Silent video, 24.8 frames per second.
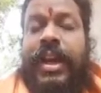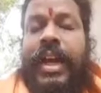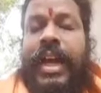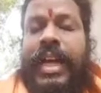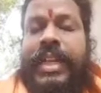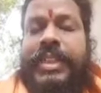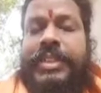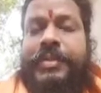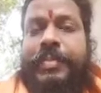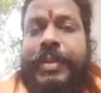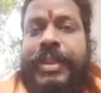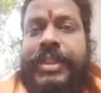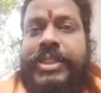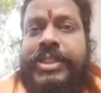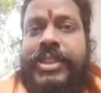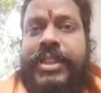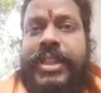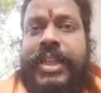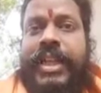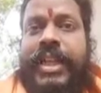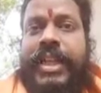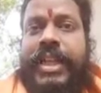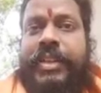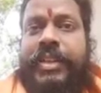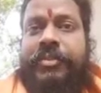
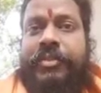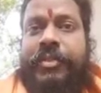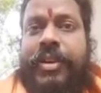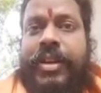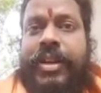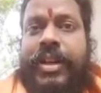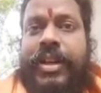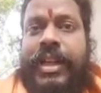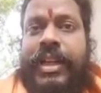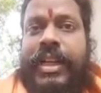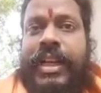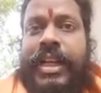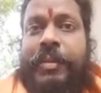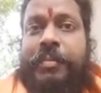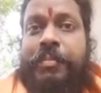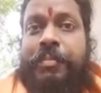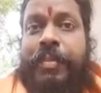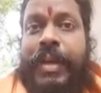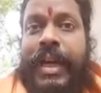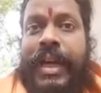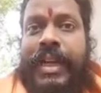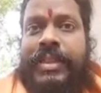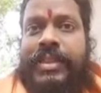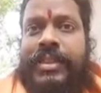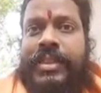especially if you are running a
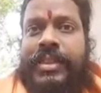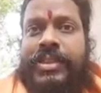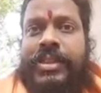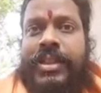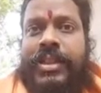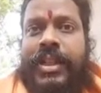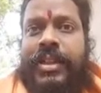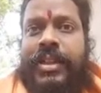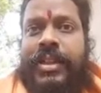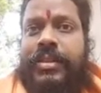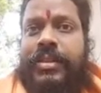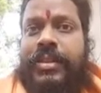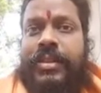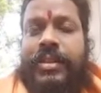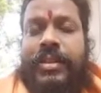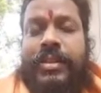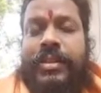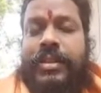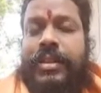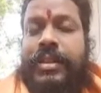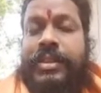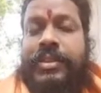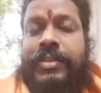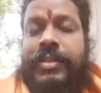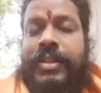bad dasha.
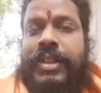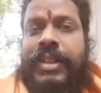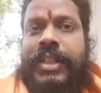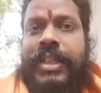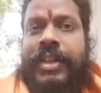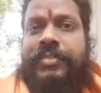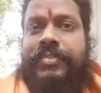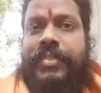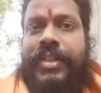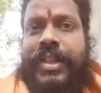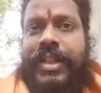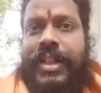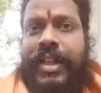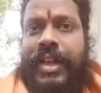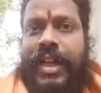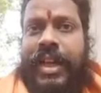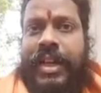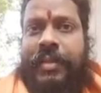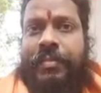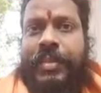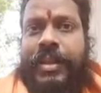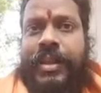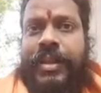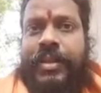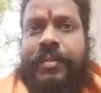This will definitely
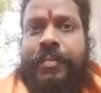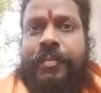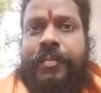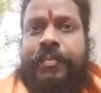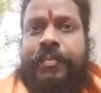happen.